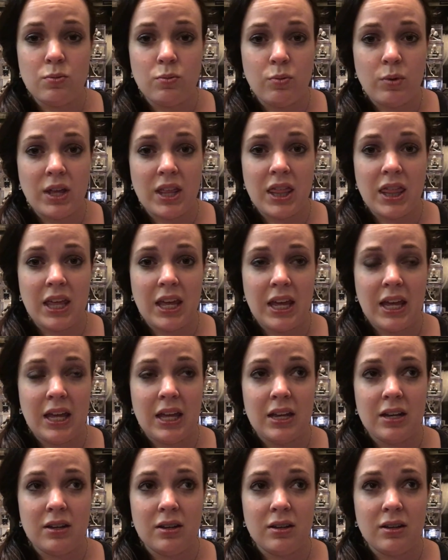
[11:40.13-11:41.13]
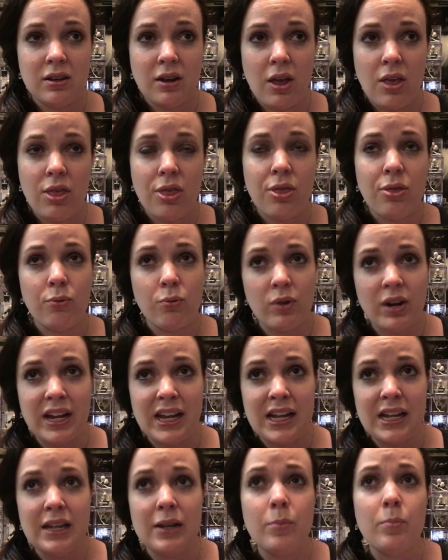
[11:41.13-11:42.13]
within
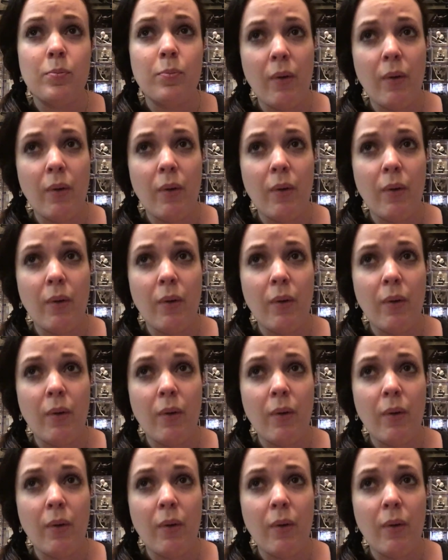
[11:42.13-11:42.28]
3,